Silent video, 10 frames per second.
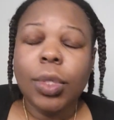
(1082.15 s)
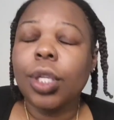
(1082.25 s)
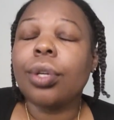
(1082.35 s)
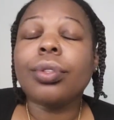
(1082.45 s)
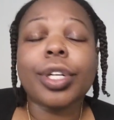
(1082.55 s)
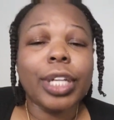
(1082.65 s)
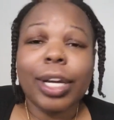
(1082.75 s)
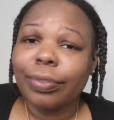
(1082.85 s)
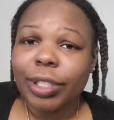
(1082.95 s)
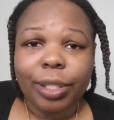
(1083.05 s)
You'll
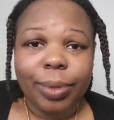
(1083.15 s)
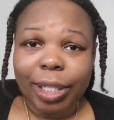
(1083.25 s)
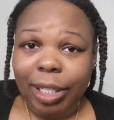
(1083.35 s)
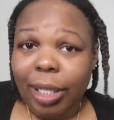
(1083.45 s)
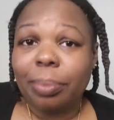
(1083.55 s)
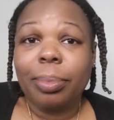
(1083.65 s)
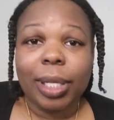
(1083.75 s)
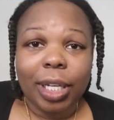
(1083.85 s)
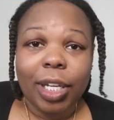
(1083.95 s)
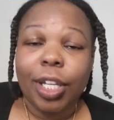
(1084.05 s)
that really quick. It
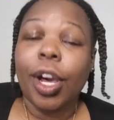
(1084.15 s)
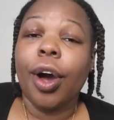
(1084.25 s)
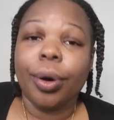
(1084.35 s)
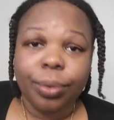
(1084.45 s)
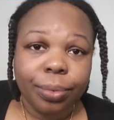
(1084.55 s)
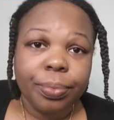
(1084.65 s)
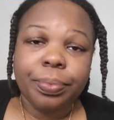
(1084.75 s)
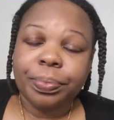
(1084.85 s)
be your own.